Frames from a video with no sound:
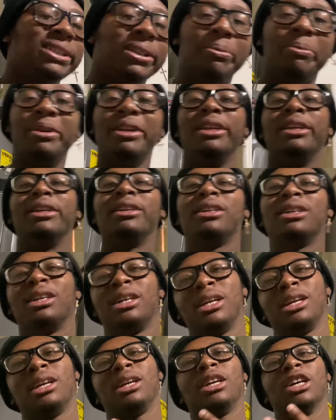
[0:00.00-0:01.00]
To me,
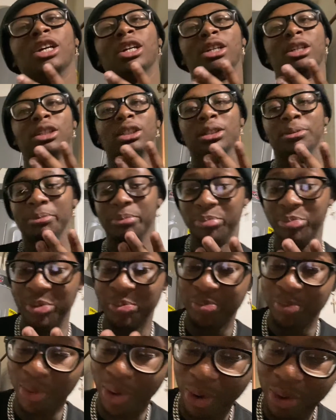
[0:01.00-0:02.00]

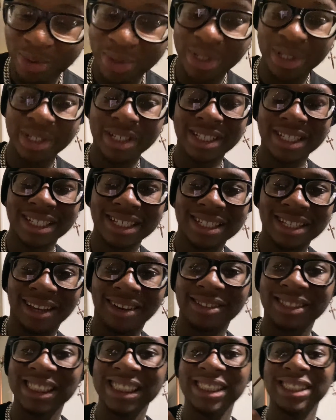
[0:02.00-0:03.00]
only,
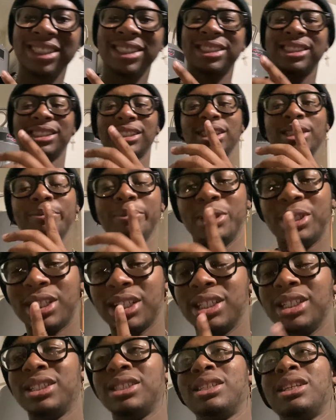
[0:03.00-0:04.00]
only
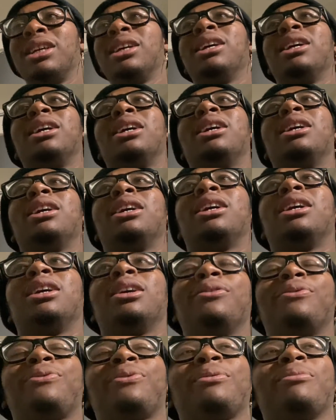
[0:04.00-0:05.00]
because
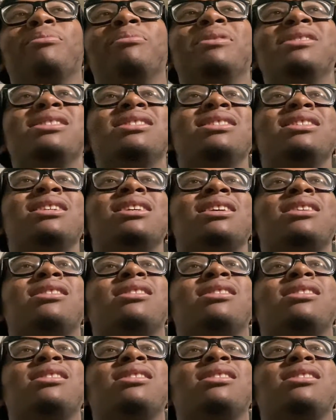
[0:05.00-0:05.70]
for me,